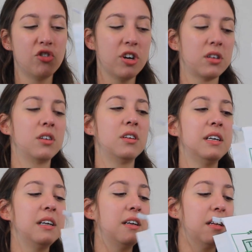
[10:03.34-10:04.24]
chocolate
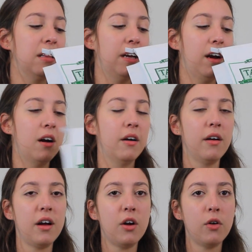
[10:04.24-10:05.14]
and they are
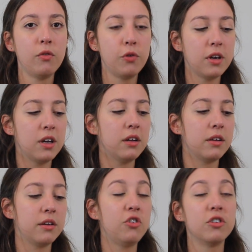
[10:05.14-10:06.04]
freaking
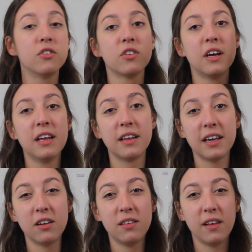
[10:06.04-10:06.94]
delicious. They
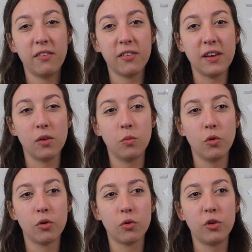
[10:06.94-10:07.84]
kind of taste like a
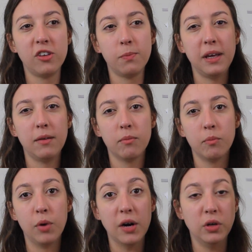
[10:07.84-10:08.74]
more crispy
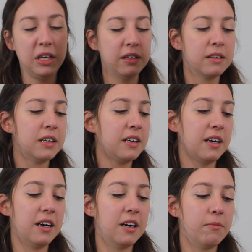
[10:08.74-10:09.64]
brownie.
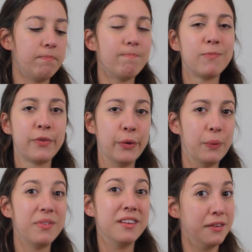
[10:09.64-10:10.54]

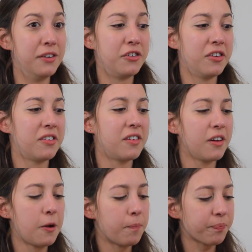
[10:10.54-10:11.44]
So delicious.
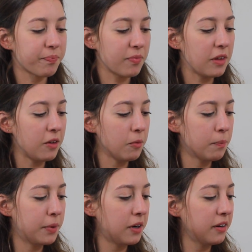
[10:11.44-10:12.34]

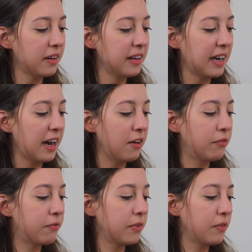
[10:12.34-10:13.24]
But
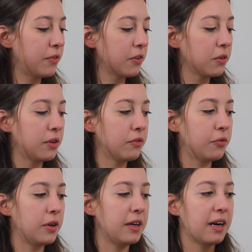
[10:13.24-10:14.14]
yeah, if you're gluten
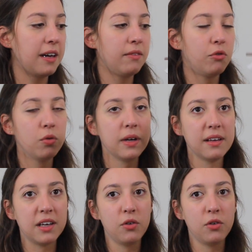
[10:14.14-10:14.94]
free, I do like that